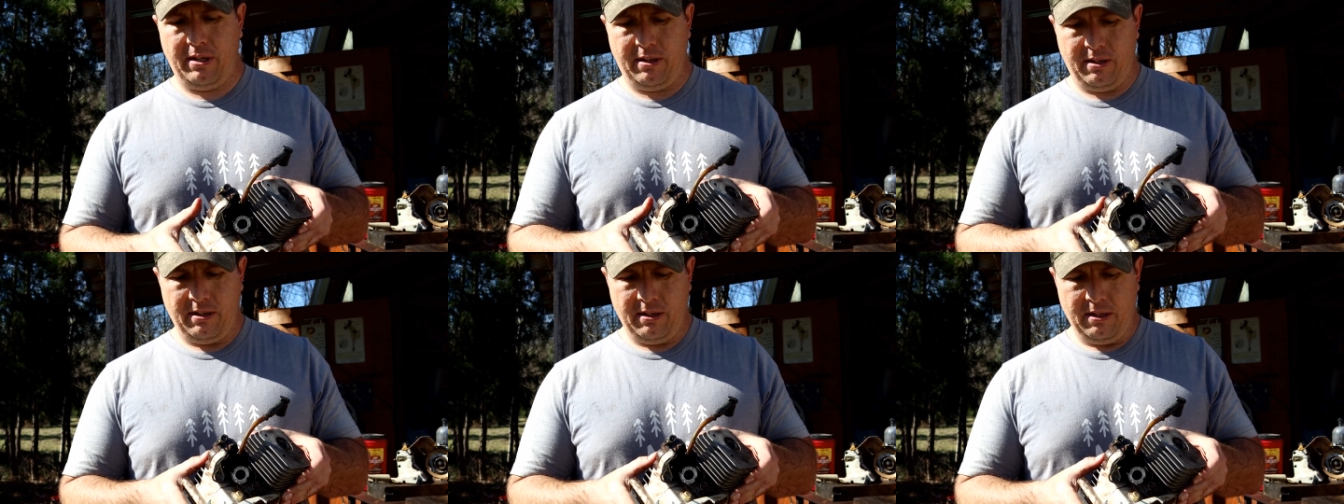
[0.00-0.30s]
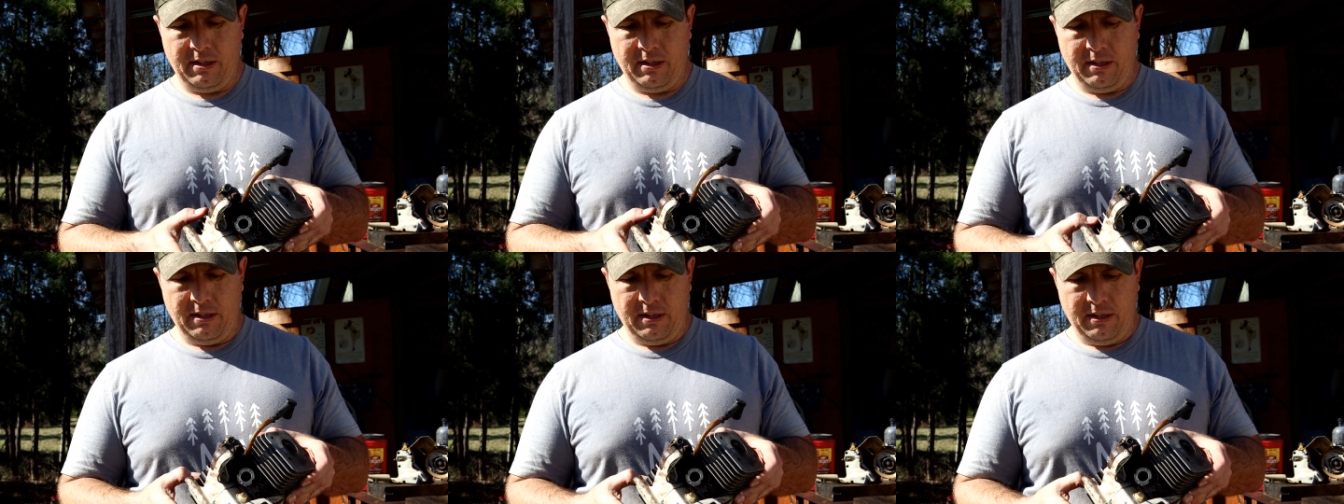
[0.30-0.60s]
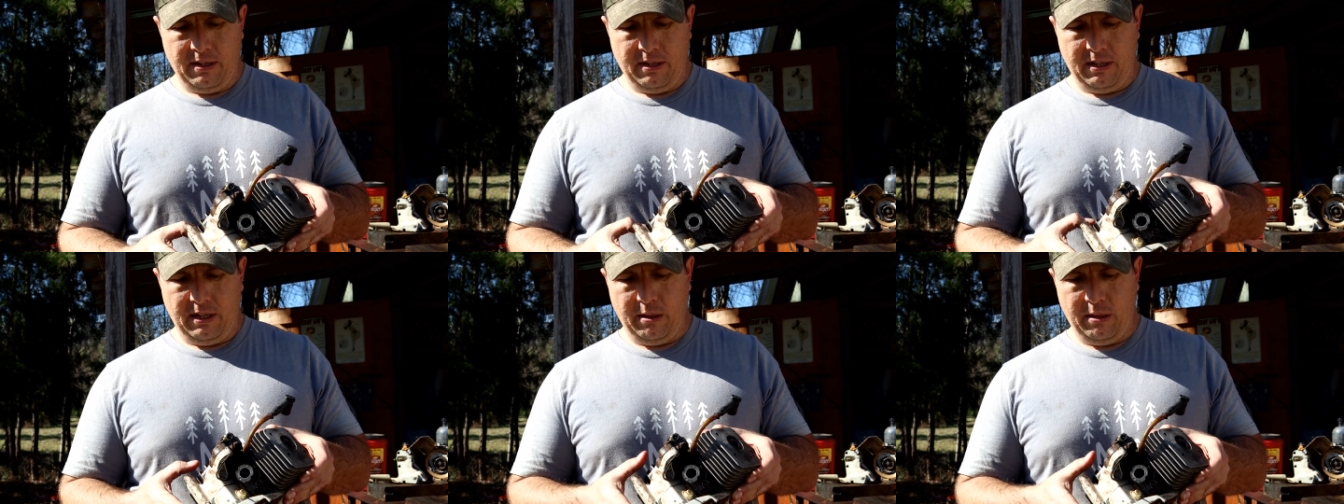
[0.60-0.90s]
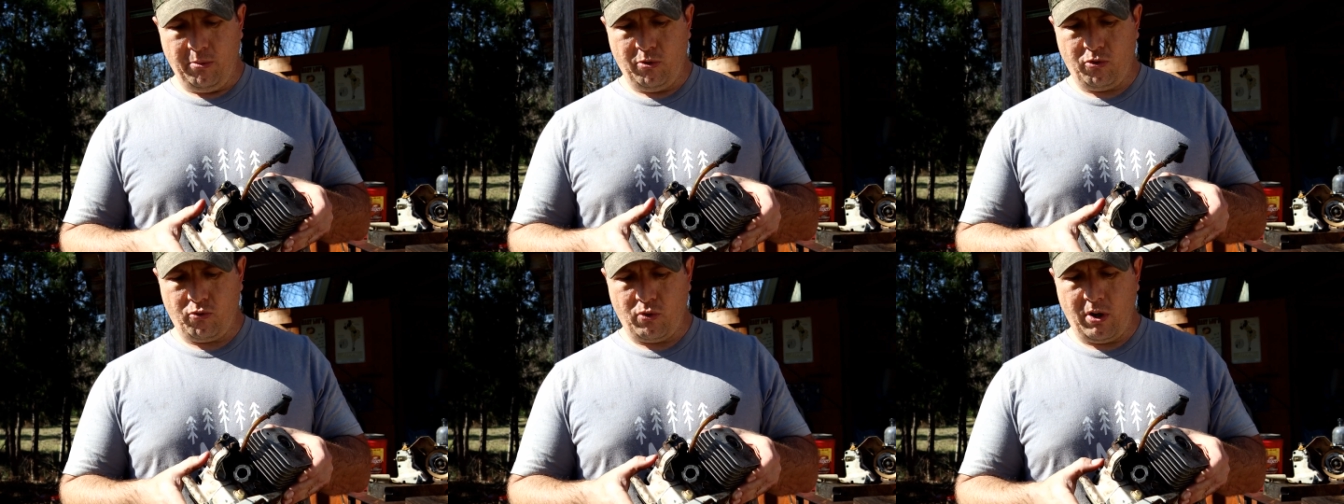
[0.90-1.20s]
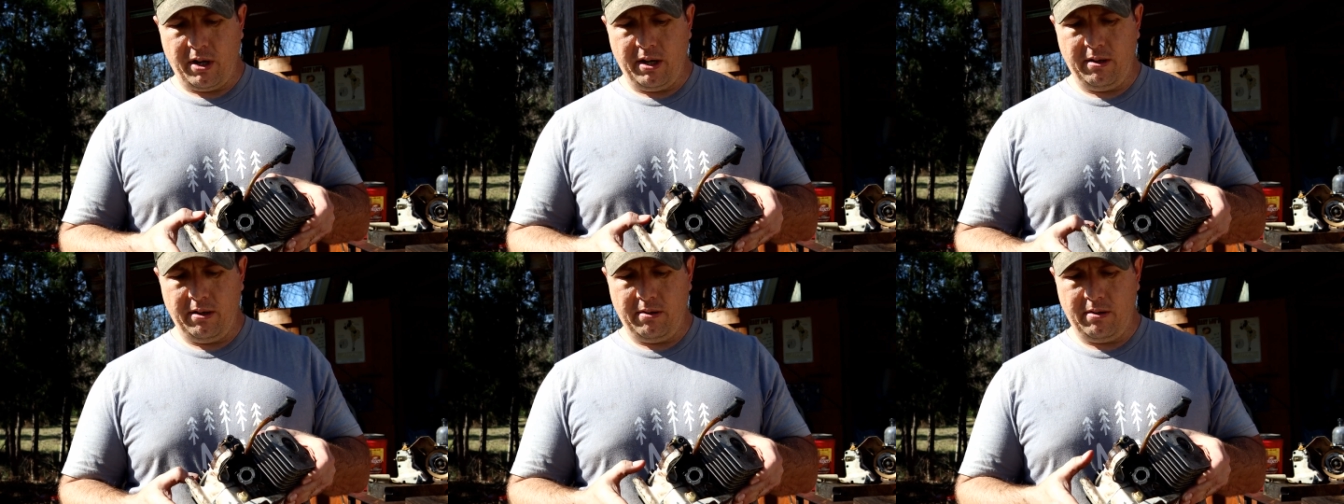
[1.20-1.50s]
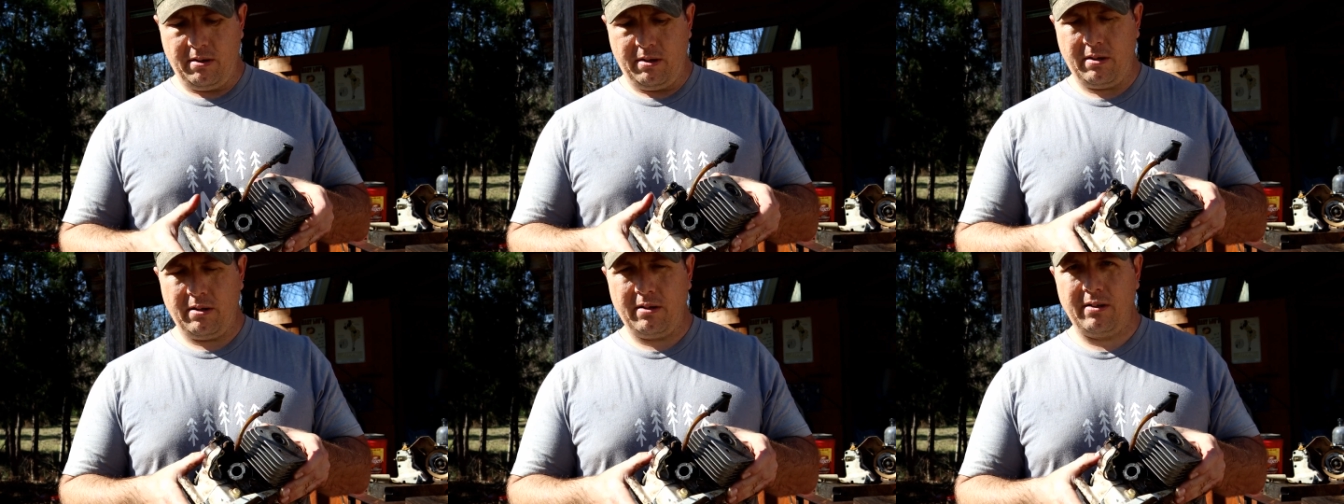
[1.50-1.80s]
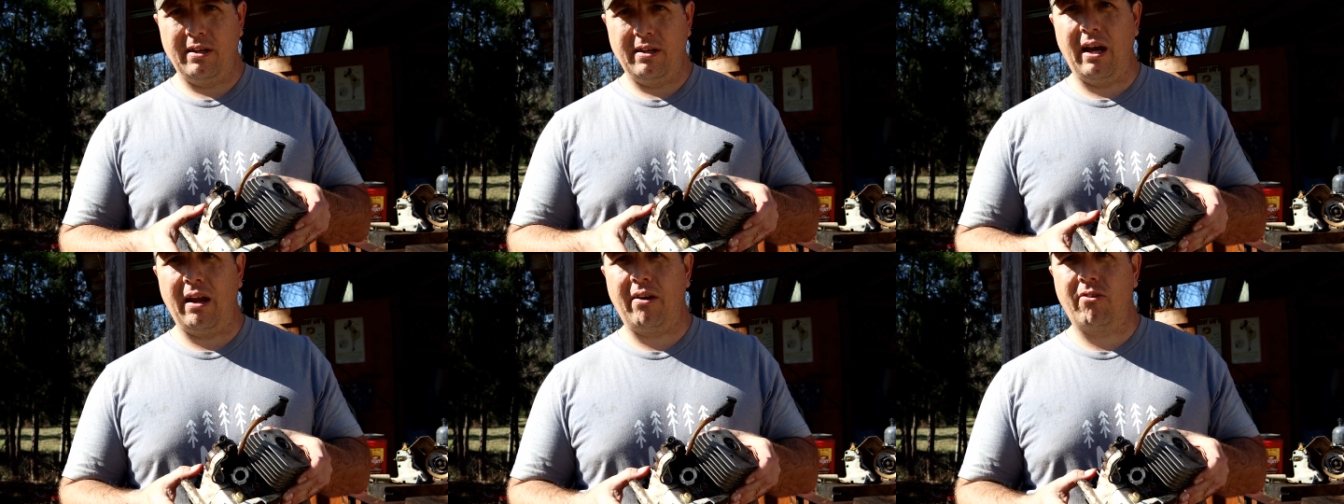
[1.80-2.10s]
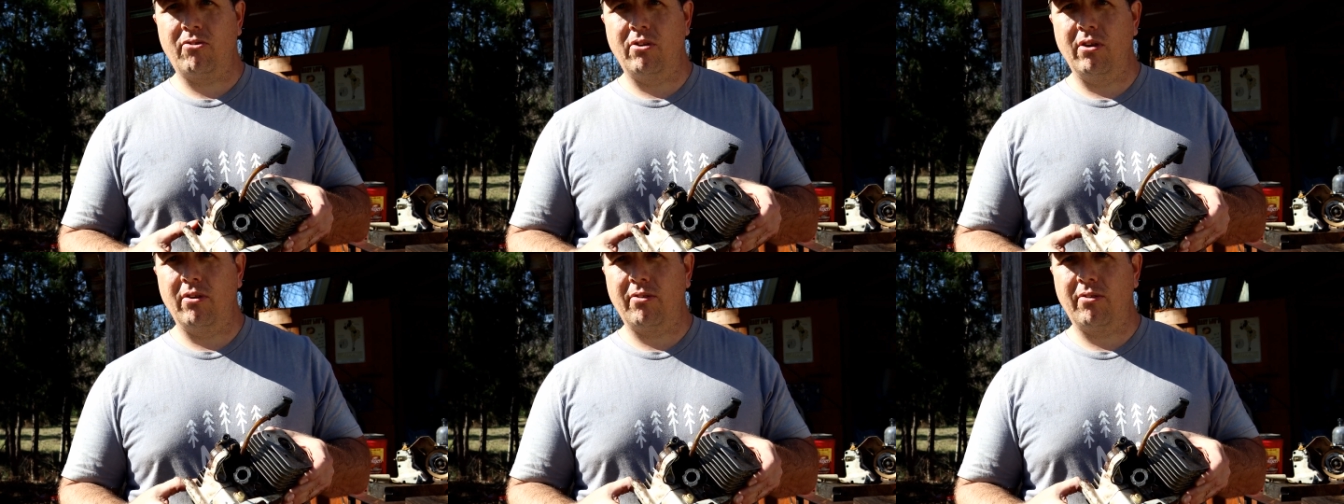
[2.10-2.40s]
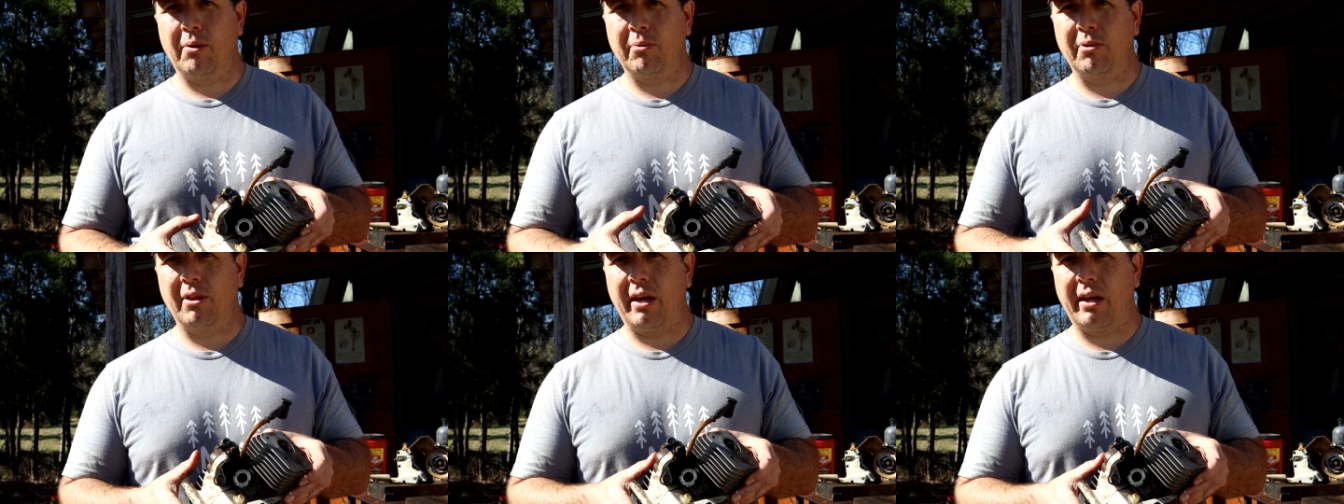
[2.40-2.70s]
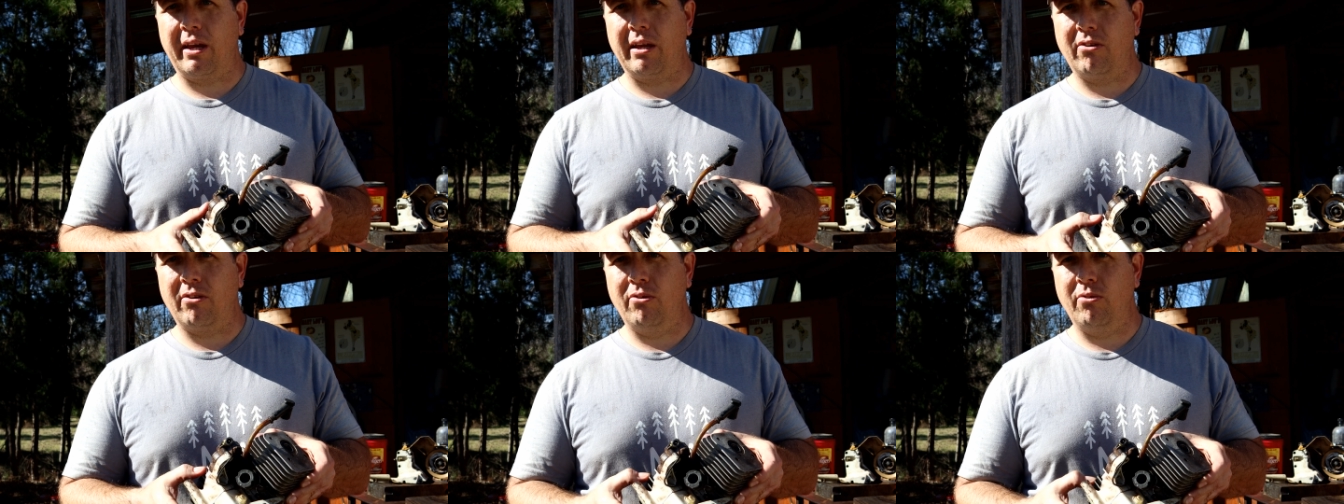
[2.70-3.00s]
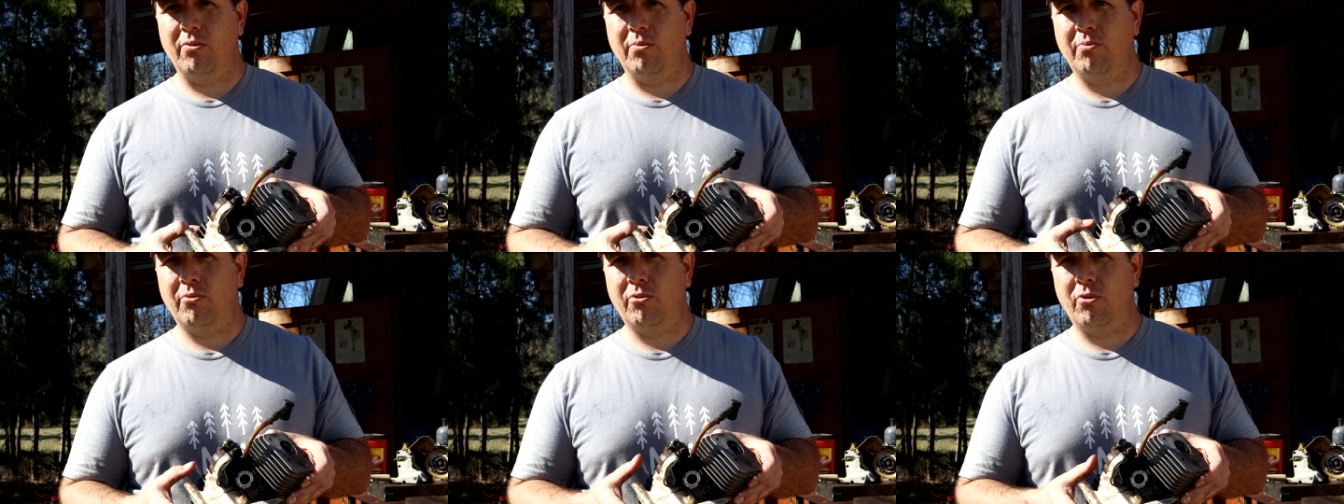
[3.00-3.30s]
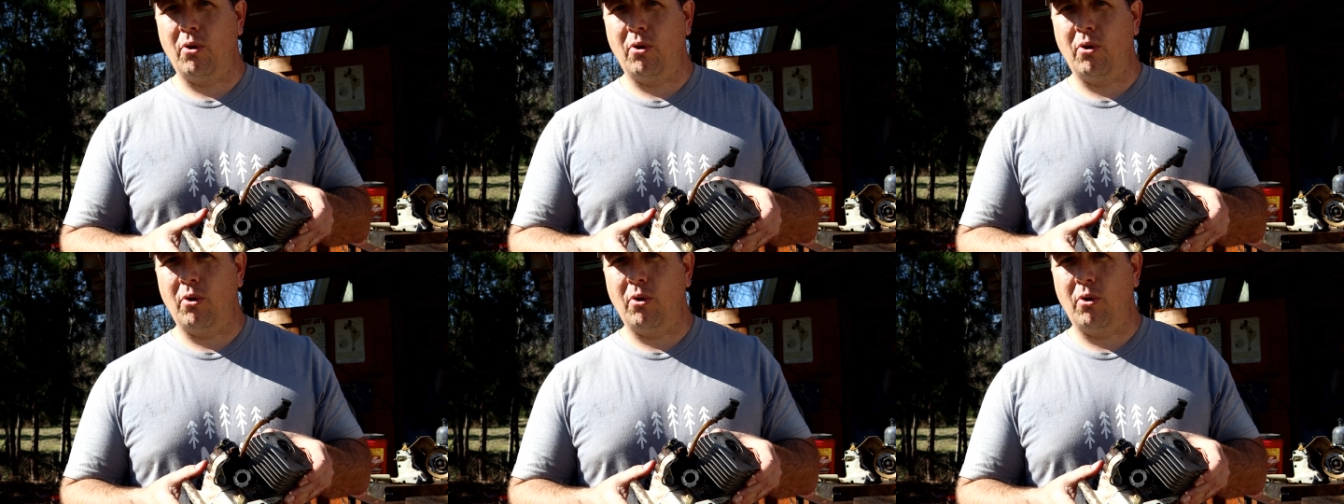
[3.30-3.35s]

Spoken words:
it was running not as good as I would like it to.